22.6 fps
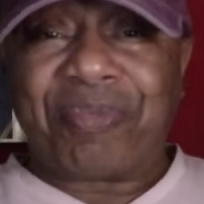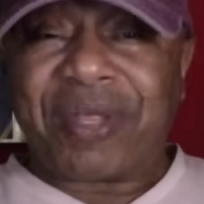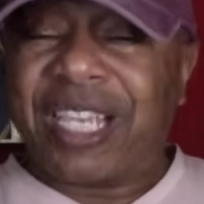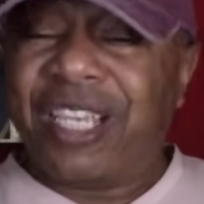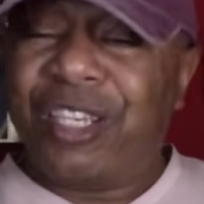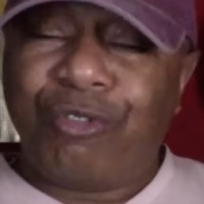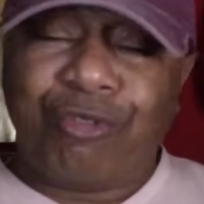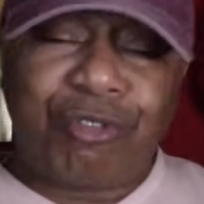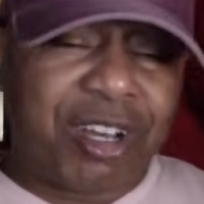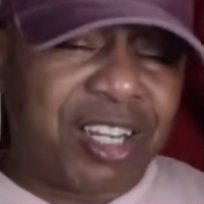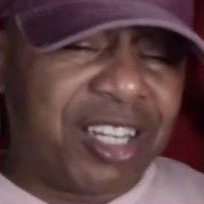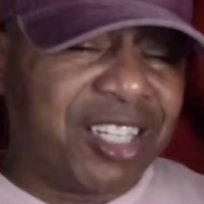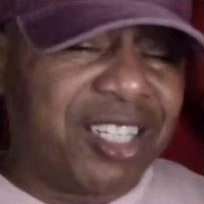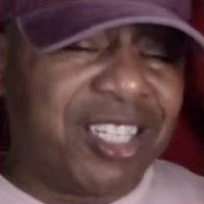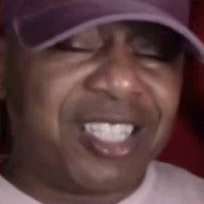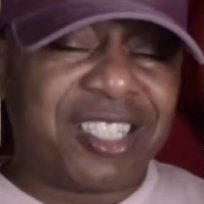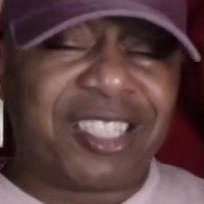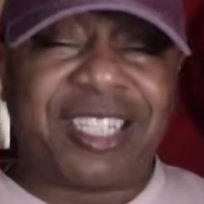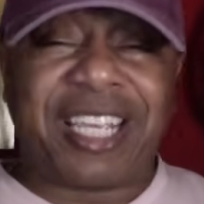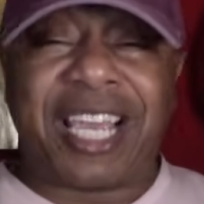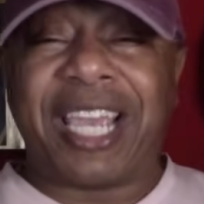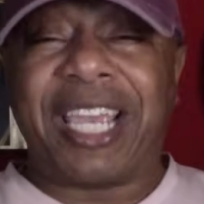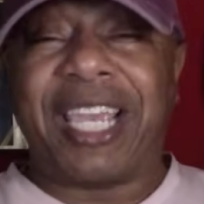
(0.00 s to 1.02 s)
He running
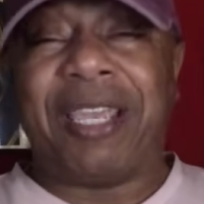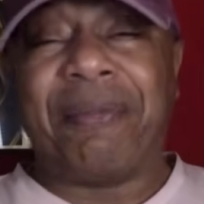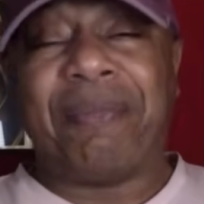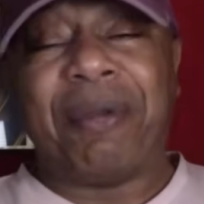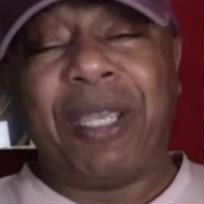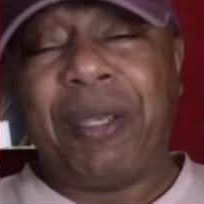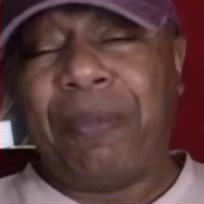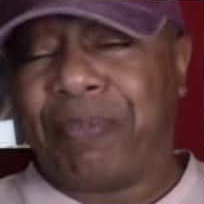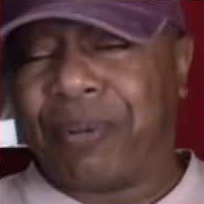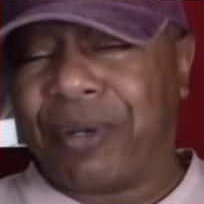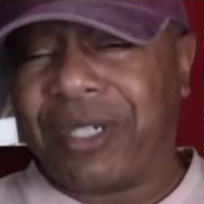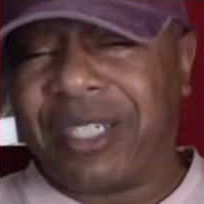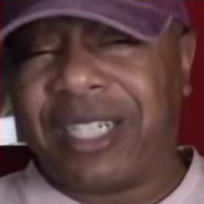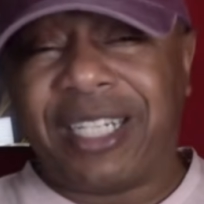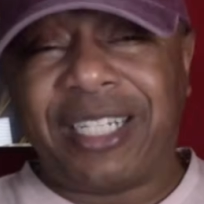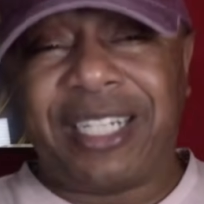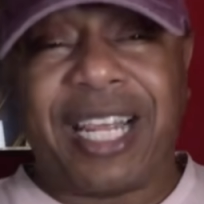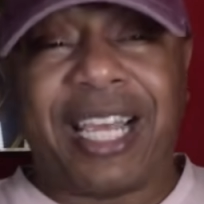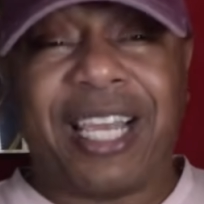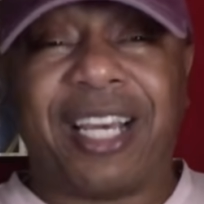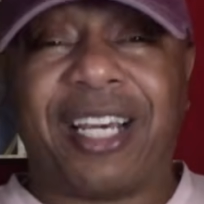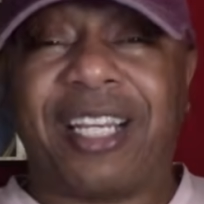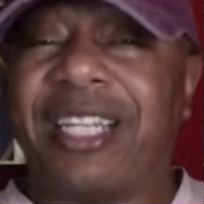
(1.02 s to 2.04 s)
his game. He putting it
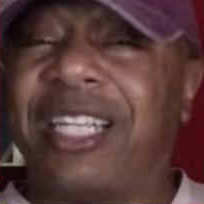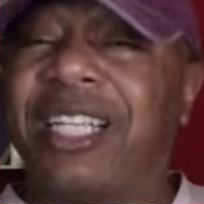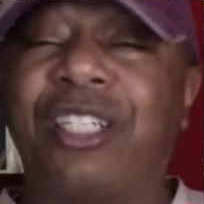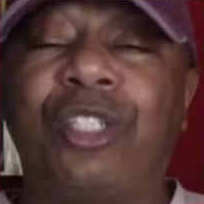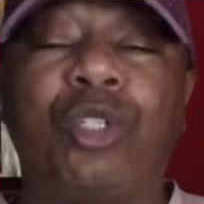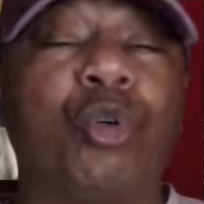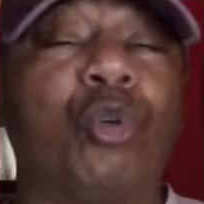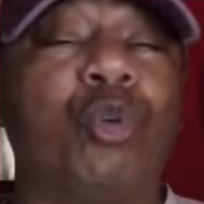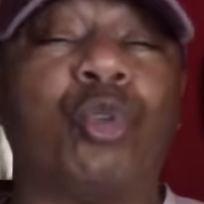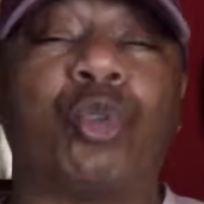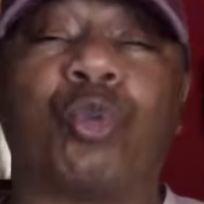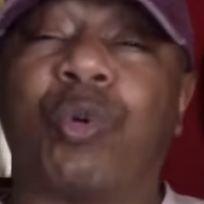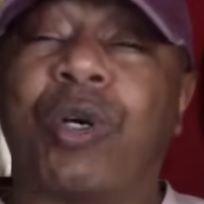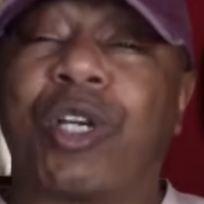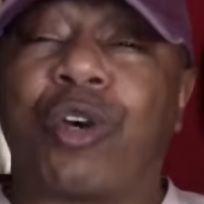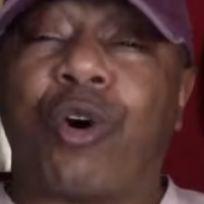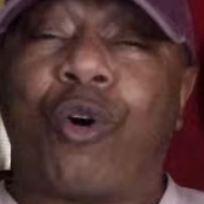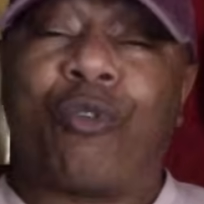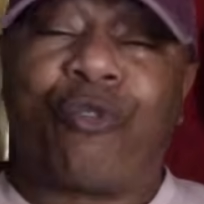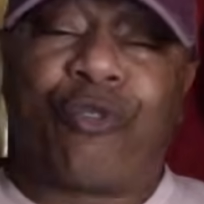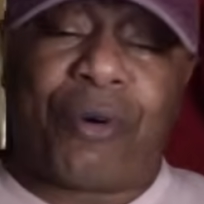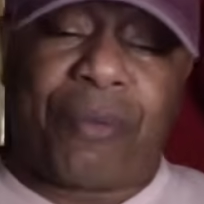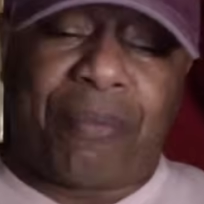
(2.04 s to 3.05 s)
down. And dudes would
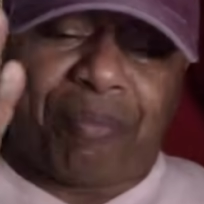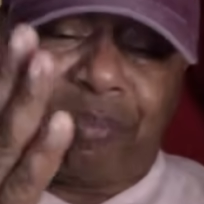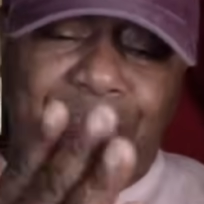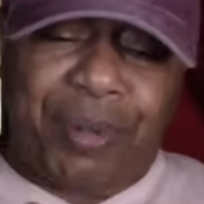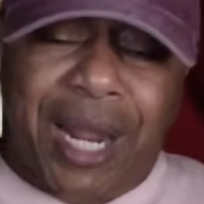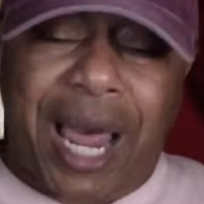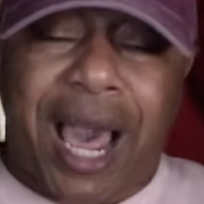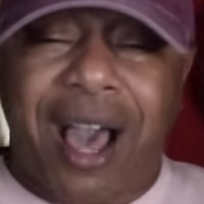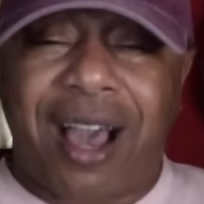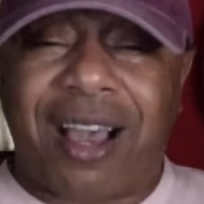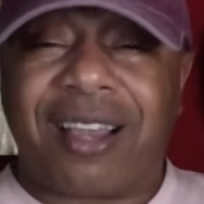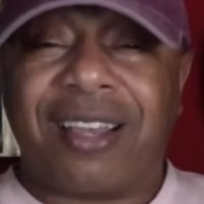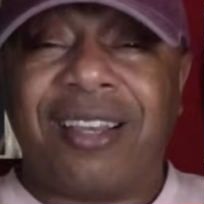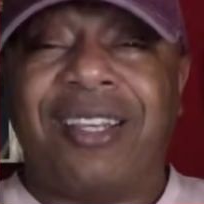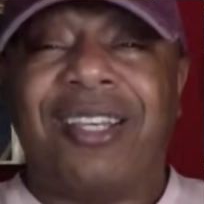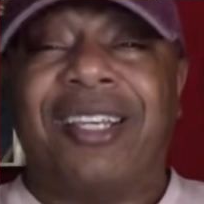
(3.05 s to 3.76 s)
go from block